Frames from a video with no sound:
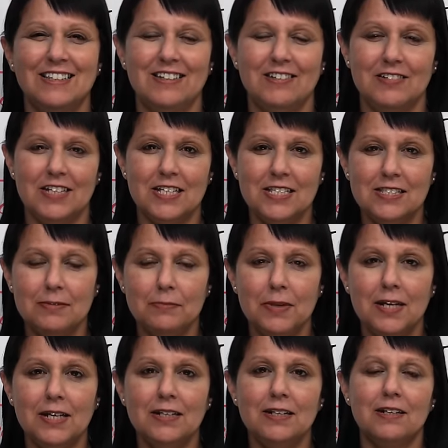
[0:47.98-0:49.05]
There is a
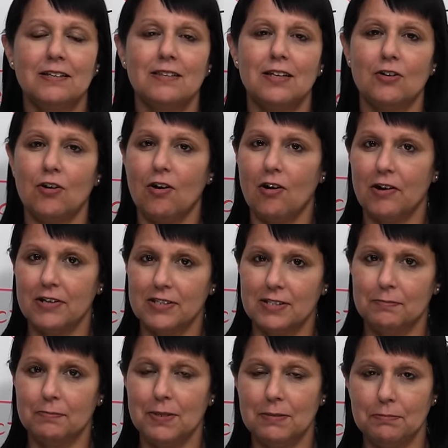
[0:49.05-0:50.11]
man, there are
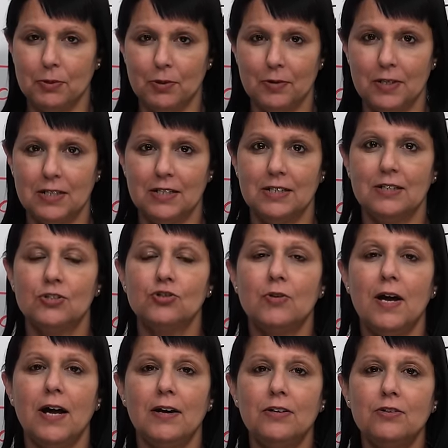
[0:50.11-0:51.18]
some people.
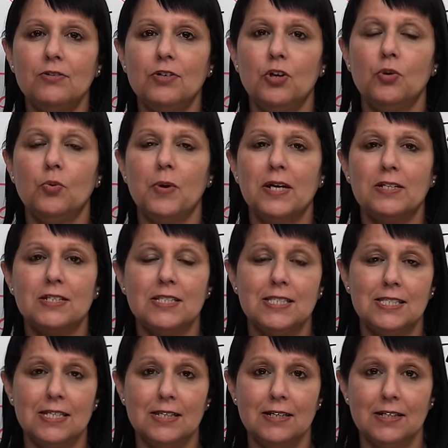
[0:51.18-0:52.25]
So how do you know when to
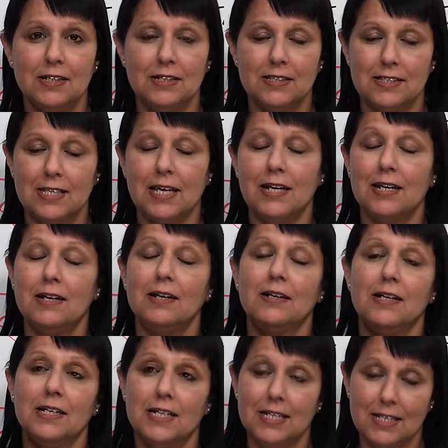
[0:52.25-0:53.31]
see say
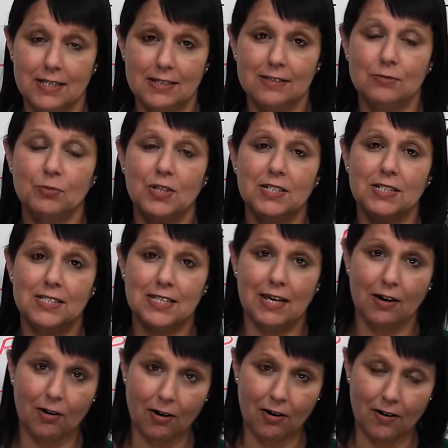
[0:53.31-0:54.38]
is and when to
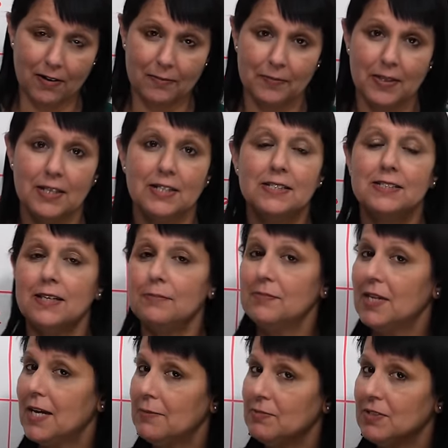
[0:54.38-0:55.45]
say are?
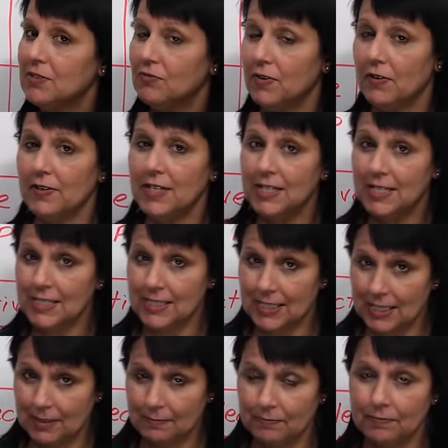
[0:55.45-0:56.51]
Sometimes it's very
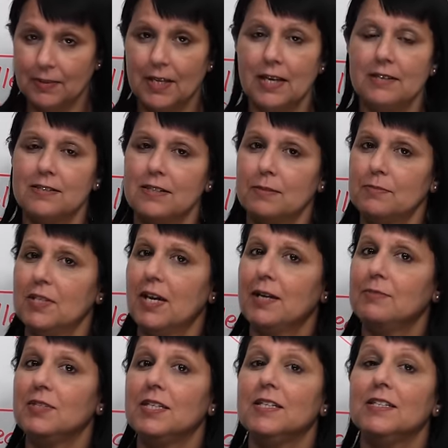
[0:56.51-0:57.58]
easy and
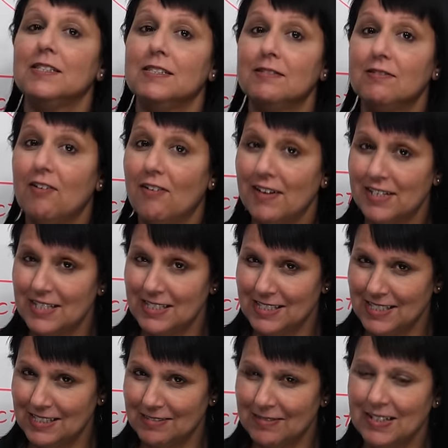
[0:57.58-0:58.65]
sometimes it's not
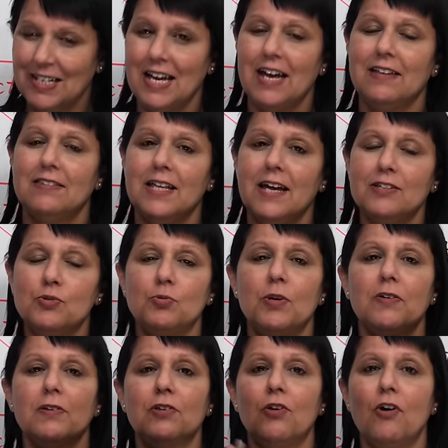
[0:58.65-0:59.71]
easy. And that's
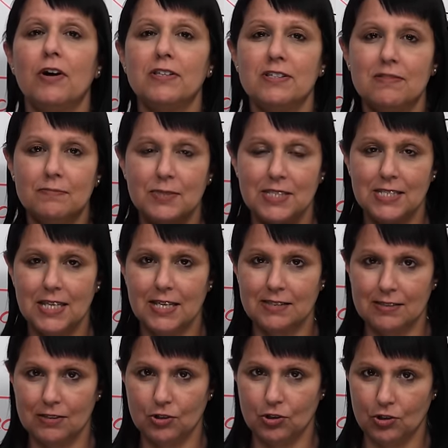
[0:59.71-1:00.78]
where lots of
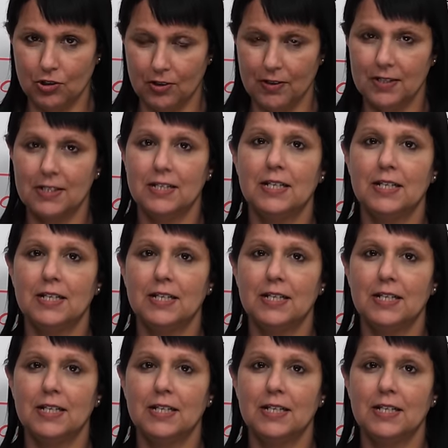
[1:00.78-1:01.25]
mistakes occur.